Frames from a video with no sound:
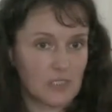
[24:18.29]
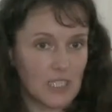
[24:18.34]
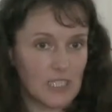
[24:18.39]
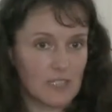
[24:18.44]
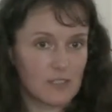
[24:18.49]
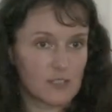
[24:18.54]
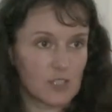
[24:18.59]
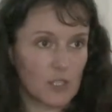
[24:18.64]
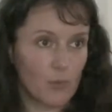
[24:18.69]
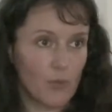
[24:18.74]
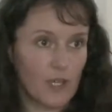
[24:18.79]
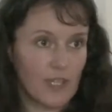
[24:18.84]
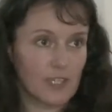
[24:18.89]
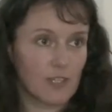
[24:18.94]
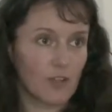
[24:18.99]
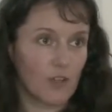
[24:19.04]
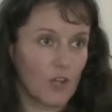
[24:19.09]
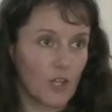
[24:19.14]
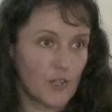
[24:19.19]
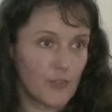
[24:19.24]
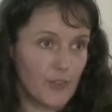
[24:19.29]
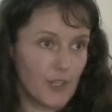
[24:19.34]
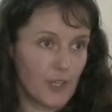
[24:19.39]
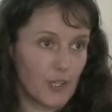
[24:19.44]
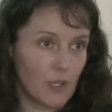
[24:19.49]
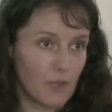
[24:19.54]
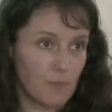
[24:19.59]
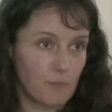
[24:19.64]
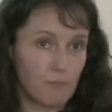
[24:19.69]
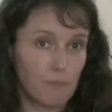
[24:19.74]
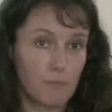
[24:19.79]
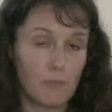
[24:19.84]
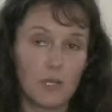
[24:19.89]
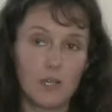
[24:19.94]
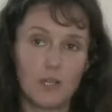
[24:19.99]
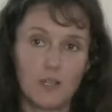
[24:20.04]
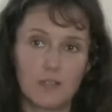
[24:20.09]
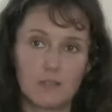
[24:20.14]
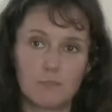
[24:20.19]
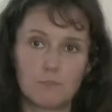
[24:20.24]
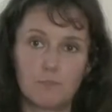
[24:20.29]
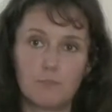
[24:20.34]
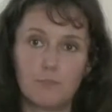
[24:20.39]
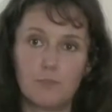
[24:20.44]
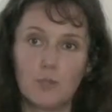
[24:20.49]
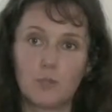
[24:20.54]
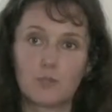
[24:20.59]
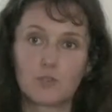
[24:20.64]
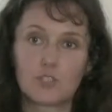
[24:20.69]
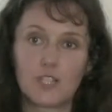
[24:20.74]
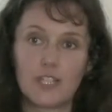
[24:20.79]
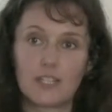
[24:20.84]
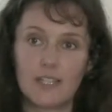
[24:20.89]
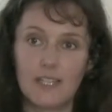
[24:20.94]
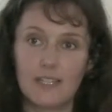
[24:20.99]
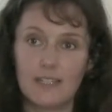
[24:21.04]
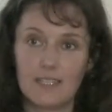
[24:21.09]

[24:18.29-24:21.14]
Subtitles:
And so I called the project